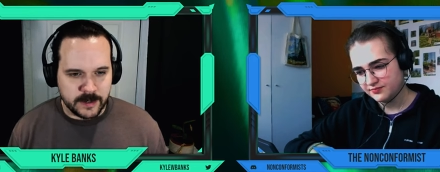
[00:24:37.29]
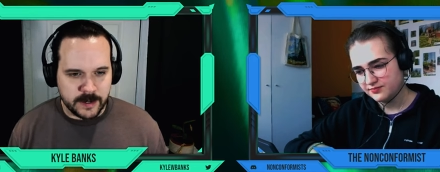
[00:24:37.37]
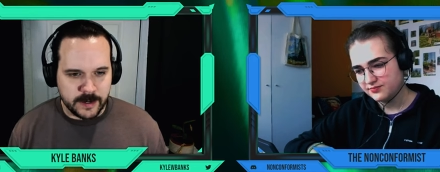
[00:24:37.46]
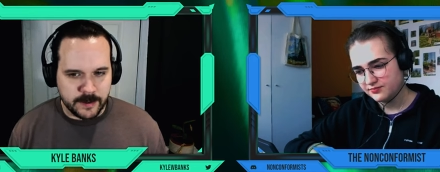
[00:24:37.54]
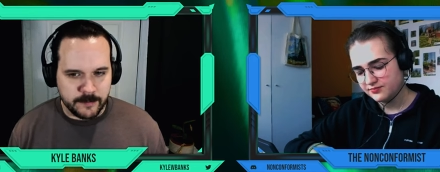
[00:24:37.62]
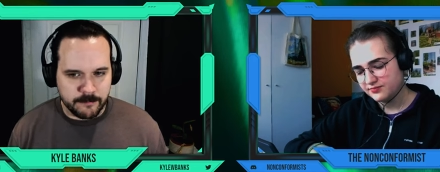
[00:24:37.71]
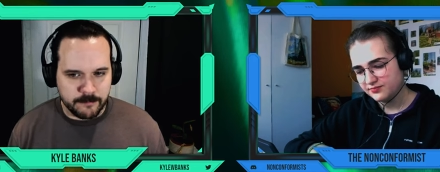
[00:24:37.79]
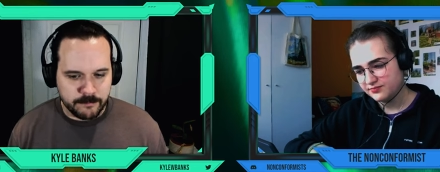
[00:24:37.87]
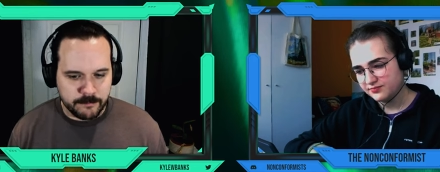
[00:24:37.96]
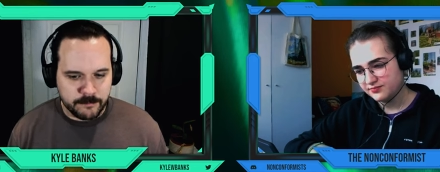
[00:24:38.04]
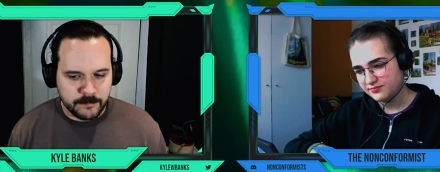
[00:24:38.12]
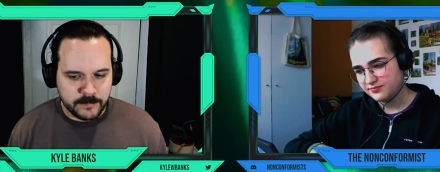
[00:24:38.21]

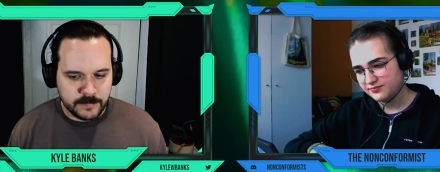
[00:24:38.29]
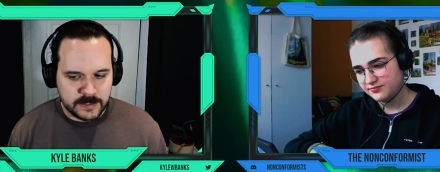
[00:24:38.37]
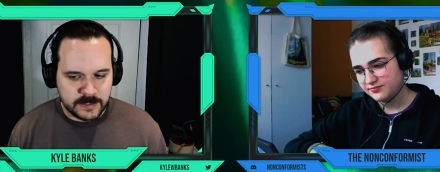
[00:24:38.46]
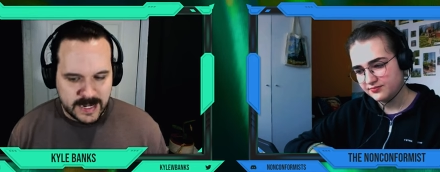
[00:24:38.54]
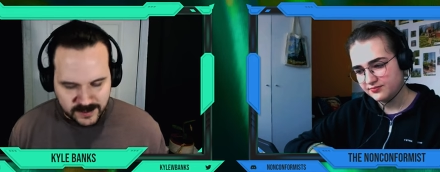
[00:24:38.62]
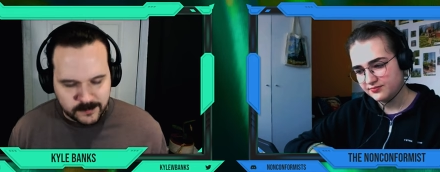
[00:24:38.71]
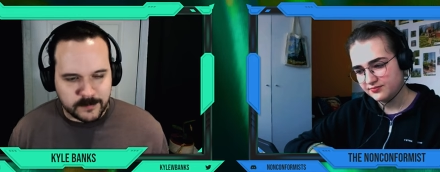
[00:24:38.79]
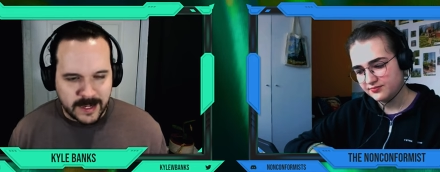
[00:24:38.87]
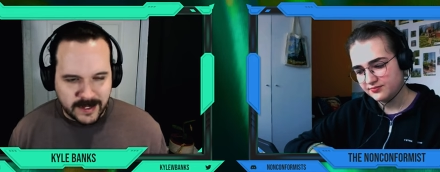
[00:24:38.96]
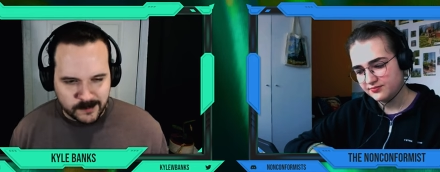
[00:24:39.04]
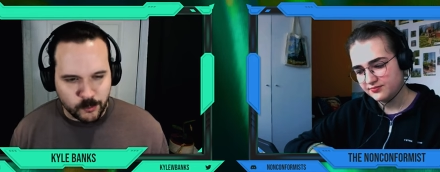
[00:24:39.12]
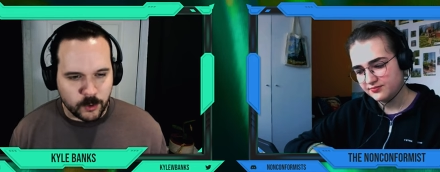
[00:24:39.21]
Speaker 1: Um, that's
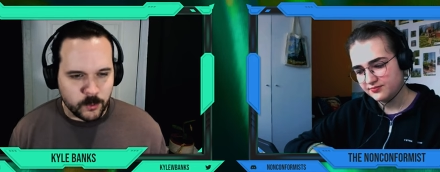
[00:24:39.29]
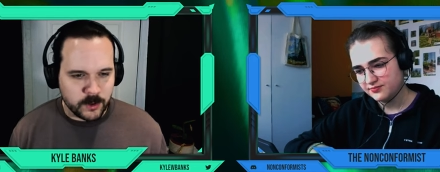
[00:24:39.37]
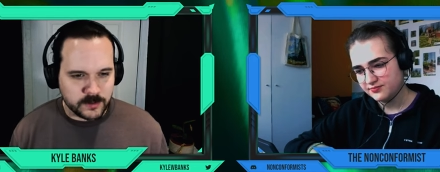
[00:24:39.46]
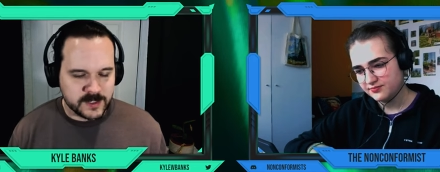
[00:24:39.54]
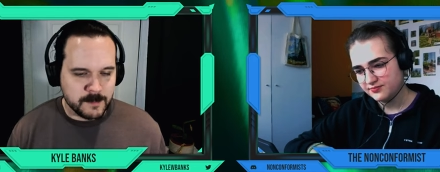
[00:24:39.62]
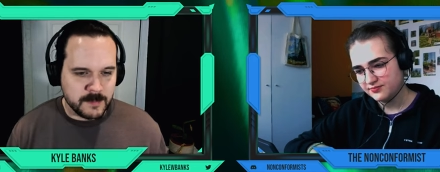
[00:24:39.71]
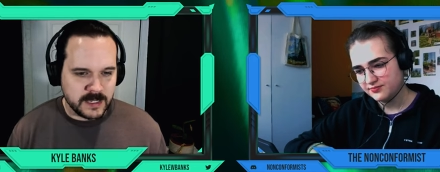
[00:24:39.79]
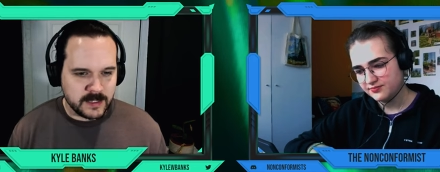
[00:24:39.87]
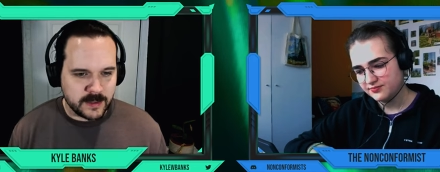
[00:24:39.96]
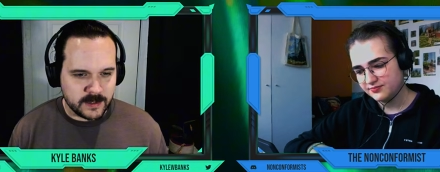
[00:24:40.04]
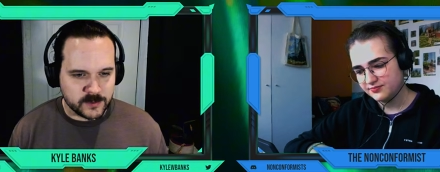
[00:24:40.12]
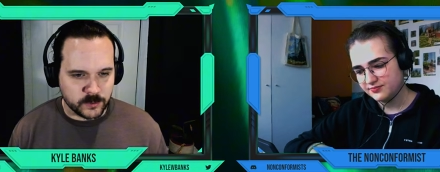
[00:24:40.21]
that's more word to
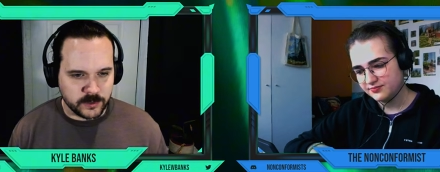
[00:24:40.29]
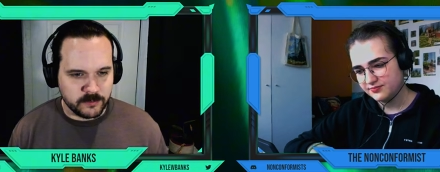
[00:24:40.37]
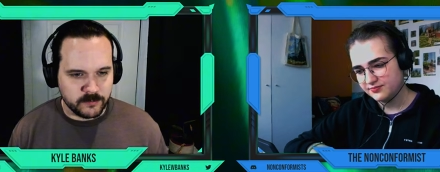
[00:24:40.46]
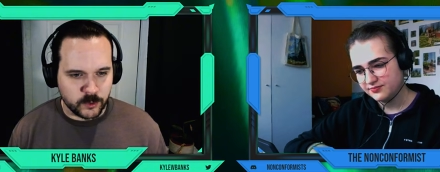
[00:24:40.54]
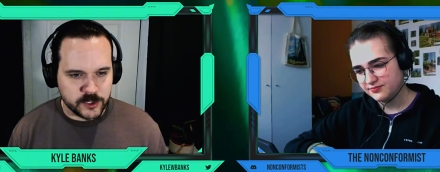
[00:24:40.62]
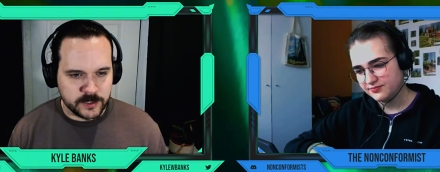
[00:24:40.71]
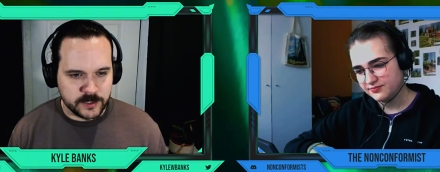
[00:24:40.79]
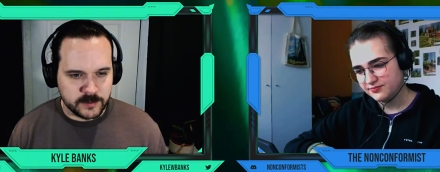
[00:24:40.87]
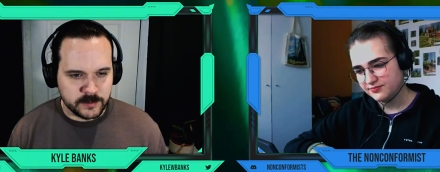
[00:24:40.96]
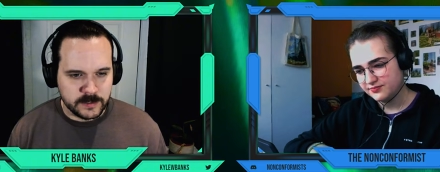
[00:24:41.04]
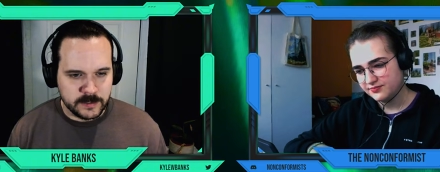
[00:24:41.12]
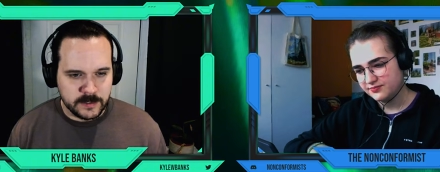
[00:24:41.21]
me. I think it's really
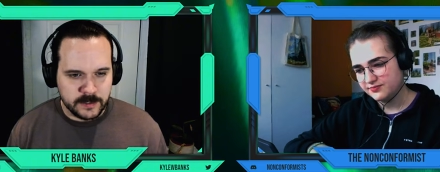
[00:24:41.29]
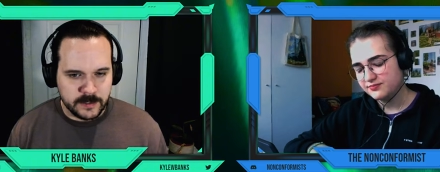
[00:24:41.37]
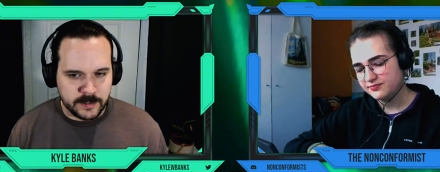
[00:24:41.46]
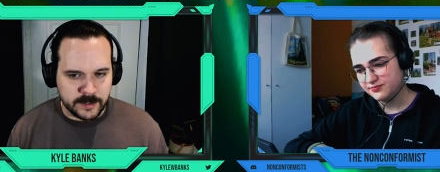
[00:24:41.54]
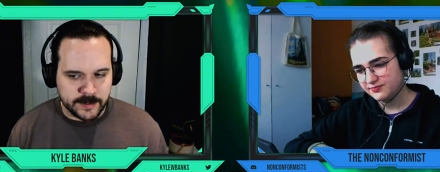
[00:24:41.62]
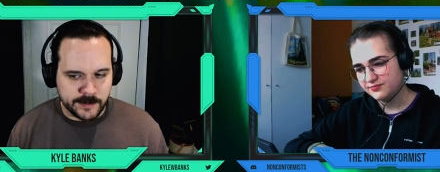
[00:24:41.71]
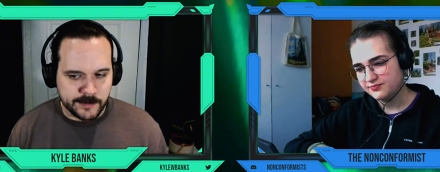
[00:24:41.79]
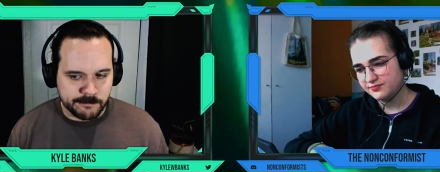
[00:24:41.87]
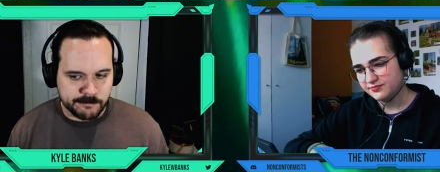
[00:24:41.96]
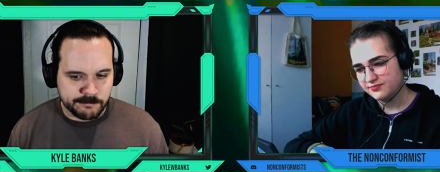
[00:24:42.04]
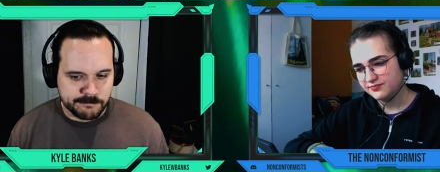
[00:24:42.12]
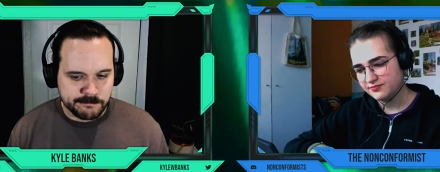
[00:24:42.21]
unfortunate.
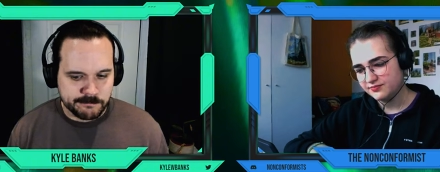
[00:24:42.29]
Um,